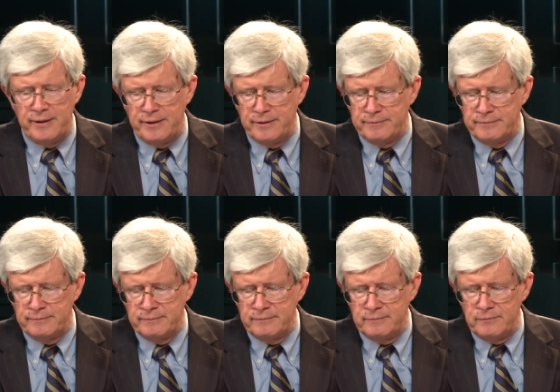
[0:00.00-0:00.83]
Um,
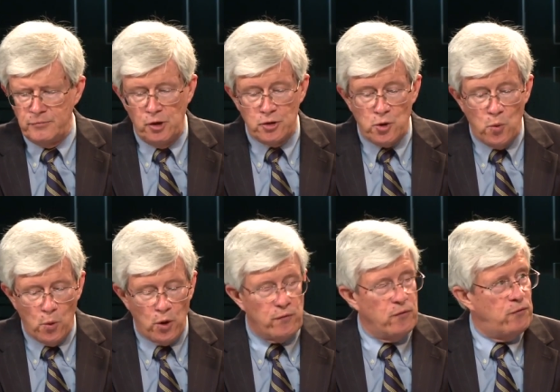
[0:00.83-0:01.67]
you also
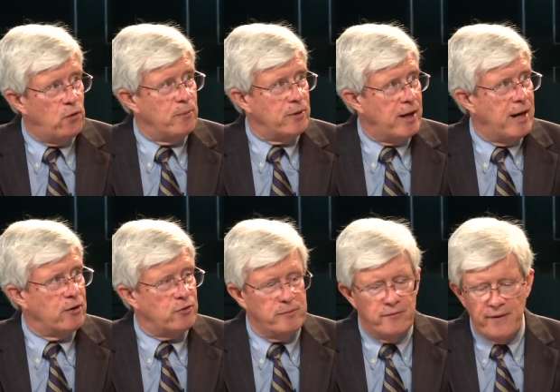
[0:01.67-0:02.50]
work for former
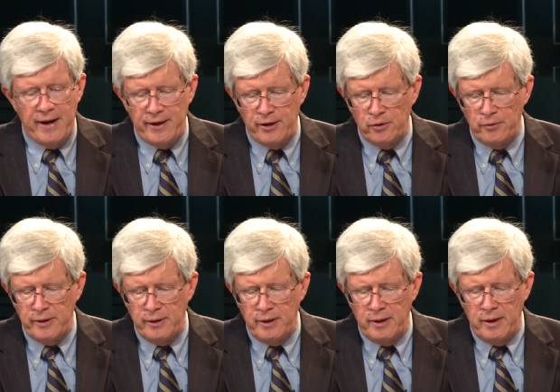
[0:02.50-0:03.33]
Congressman Van
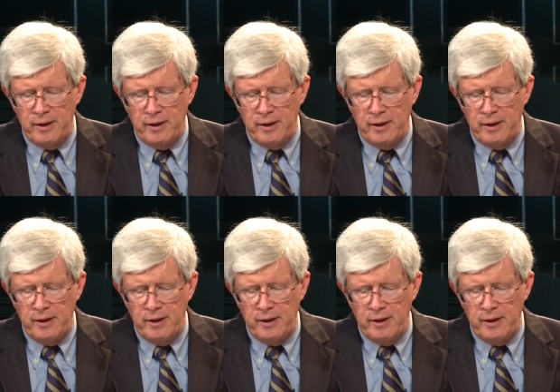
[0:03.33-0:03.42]
Hilleary